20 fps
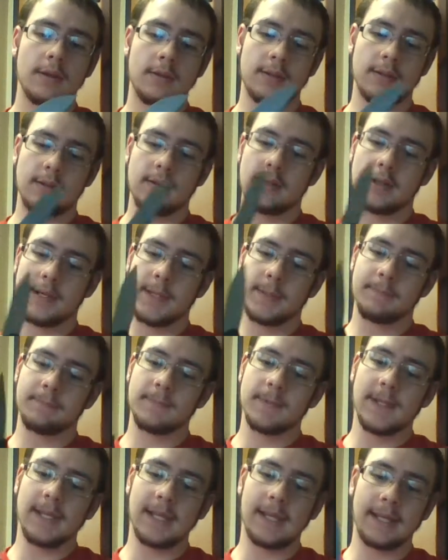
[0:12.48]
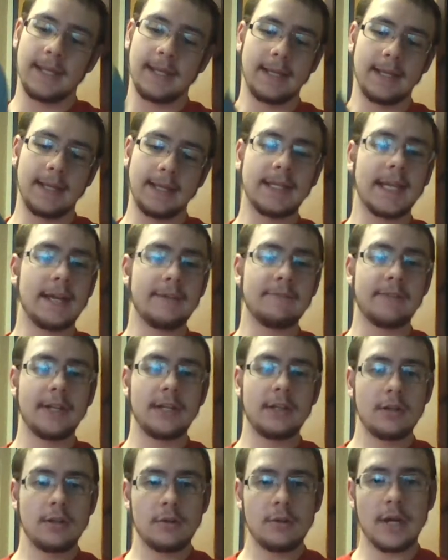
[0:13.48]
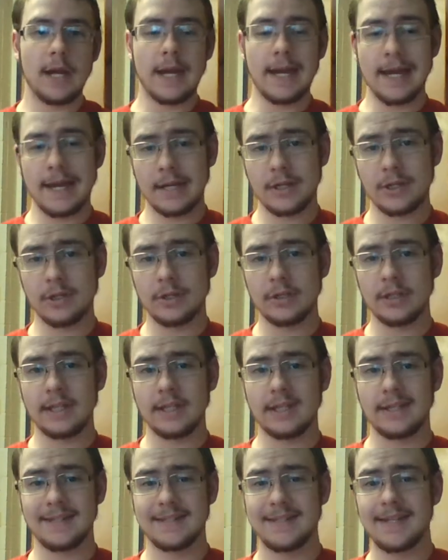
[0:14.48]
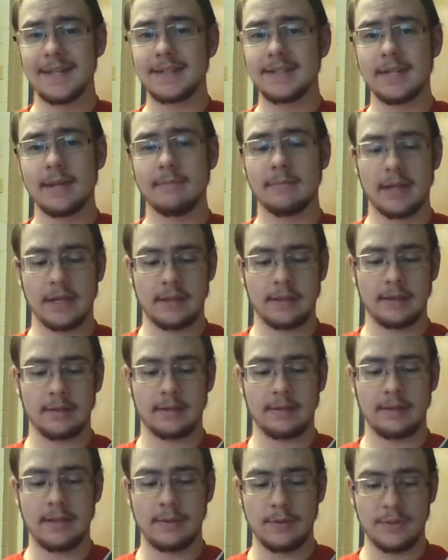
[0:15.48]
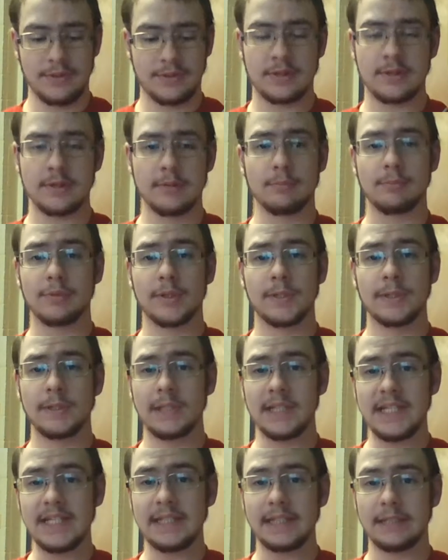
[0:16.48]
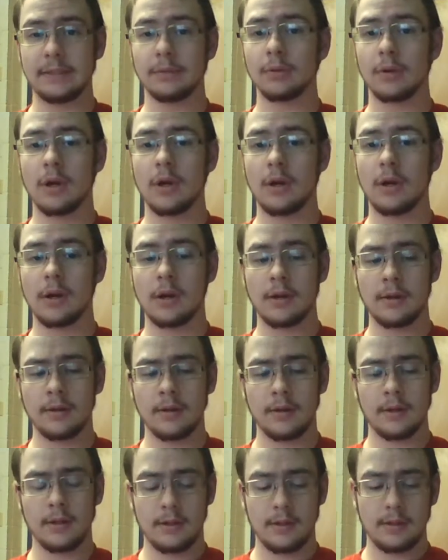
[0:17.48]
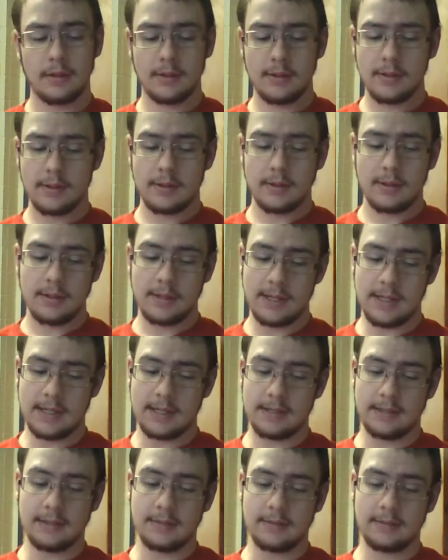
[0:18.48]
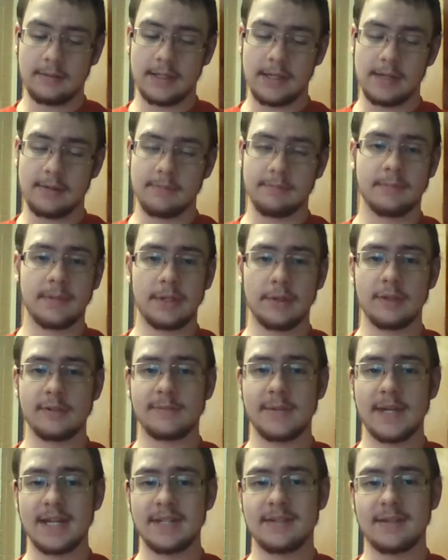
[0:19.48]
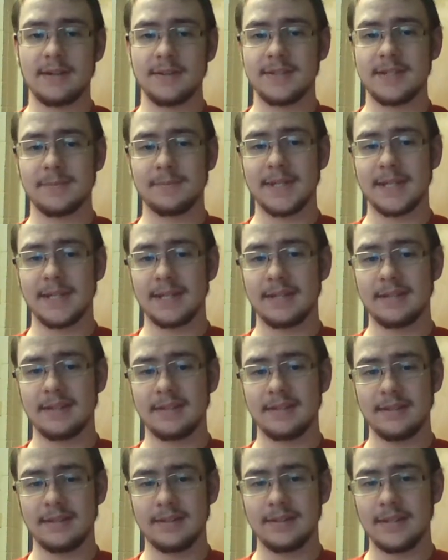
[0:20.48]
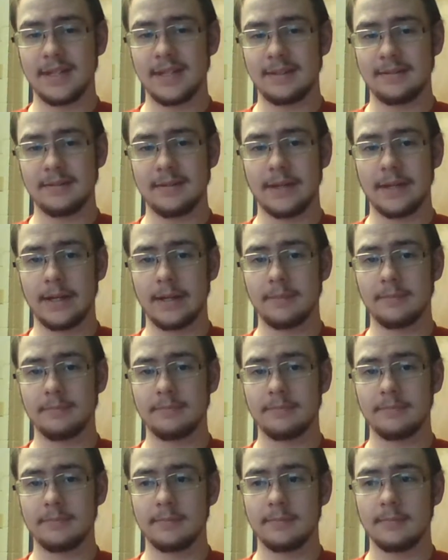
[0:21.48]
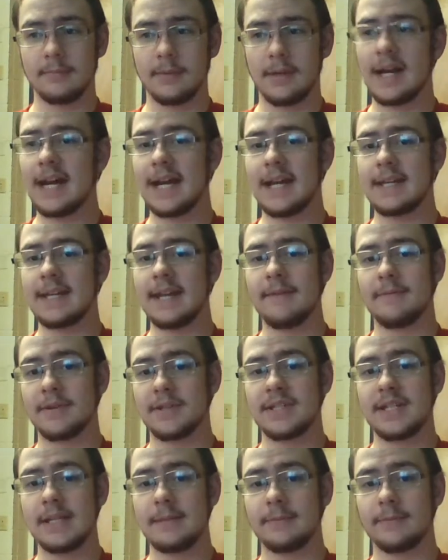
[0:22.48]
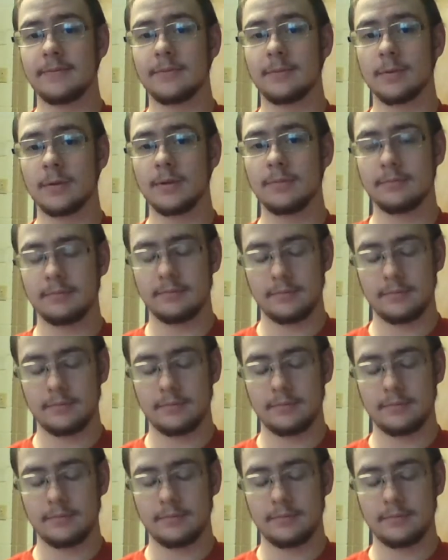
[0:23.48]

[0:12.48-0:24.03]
And in that video, I actually said something that was completely wrong, and it was based on something that I had never seen before.